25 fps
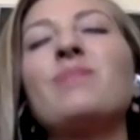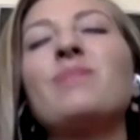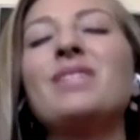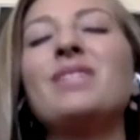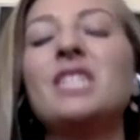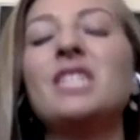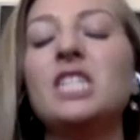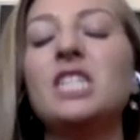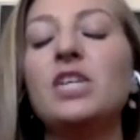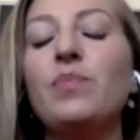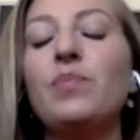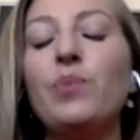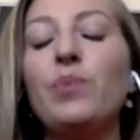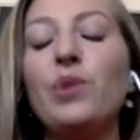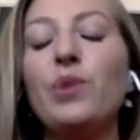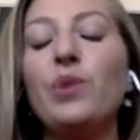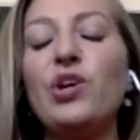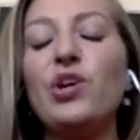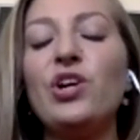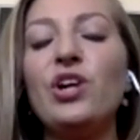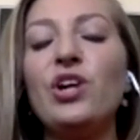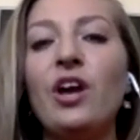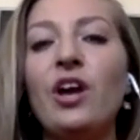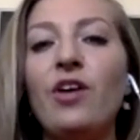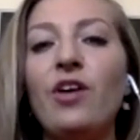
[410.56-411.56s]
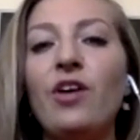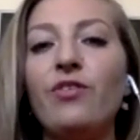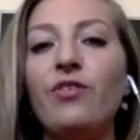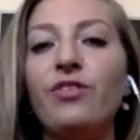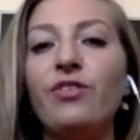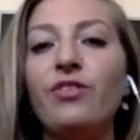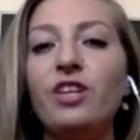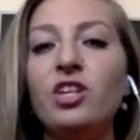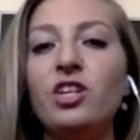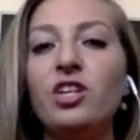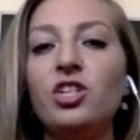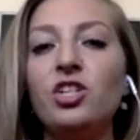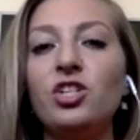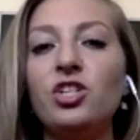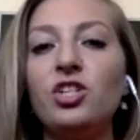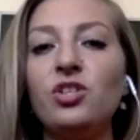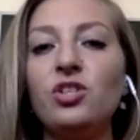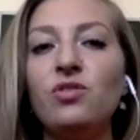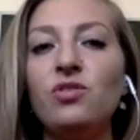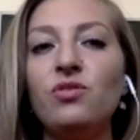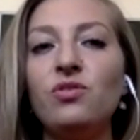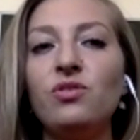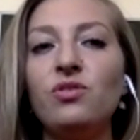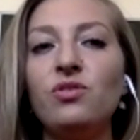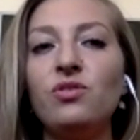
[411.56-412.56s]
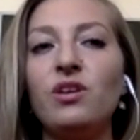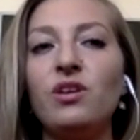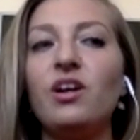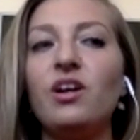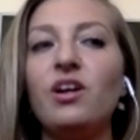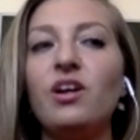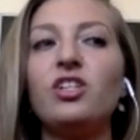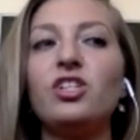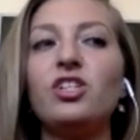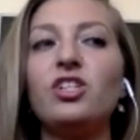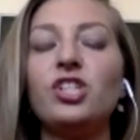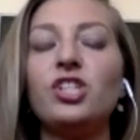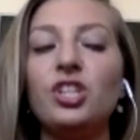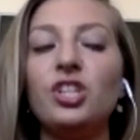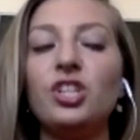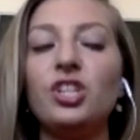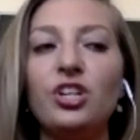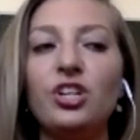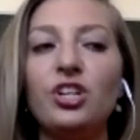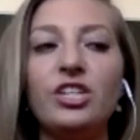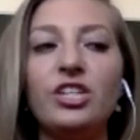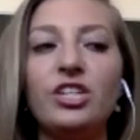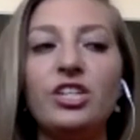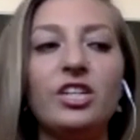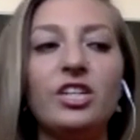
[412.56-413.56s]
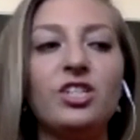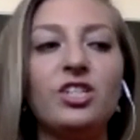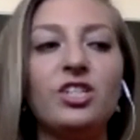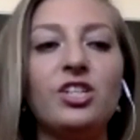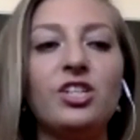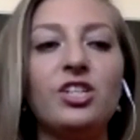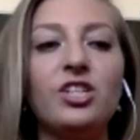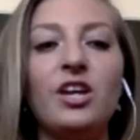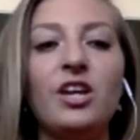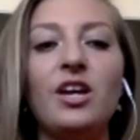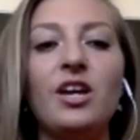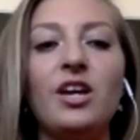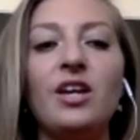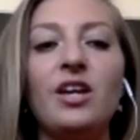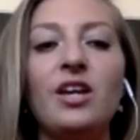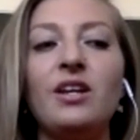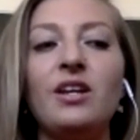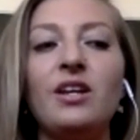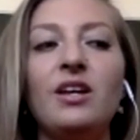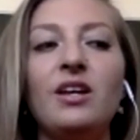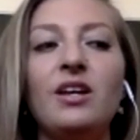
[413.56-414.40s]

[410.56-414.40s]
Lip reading: deeper health issues, sugar addiction,